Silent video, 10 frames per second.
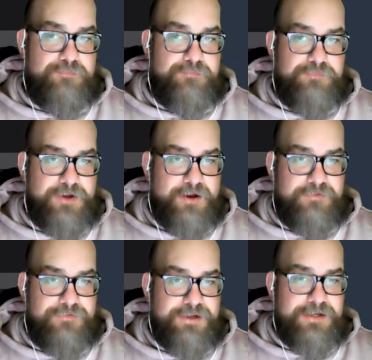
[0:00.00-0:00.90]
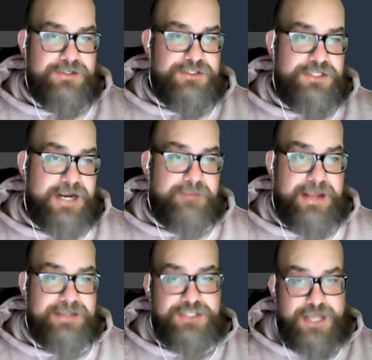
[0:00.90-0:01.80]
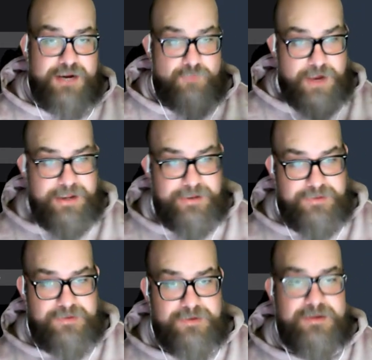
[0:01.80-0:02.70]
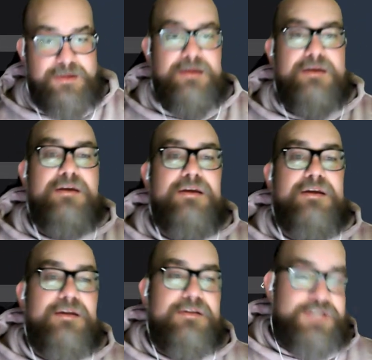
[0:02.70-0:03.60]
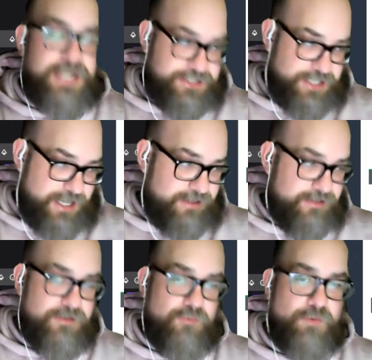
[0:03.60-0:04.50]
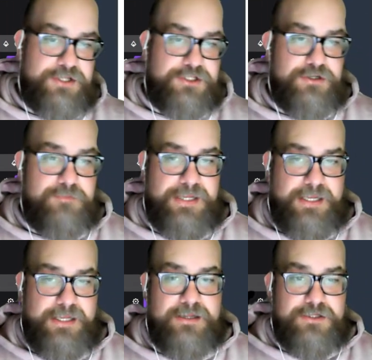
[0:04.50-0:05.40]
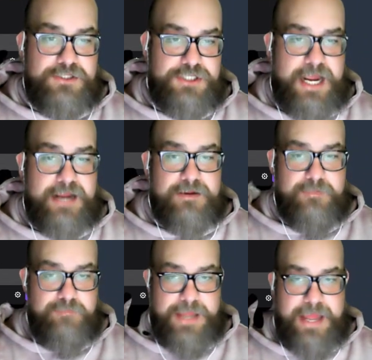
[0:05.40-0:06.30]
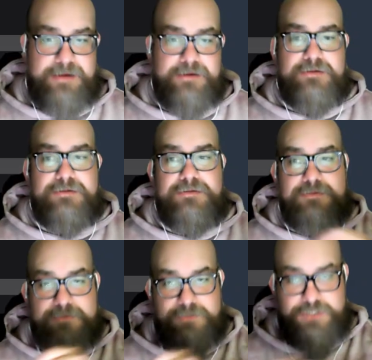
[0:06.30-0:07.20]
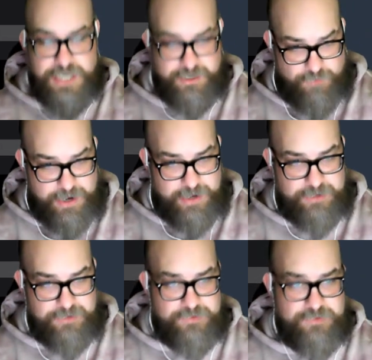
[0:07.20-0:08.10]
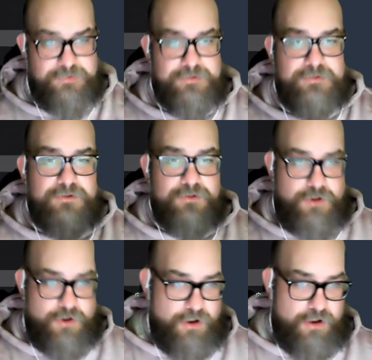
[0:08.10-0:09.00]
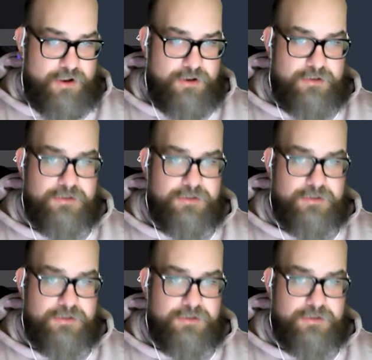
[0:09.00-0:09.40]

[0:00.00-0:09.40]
of check, bet, check, raise, check, check. When it should be check, bet, check, raise, call,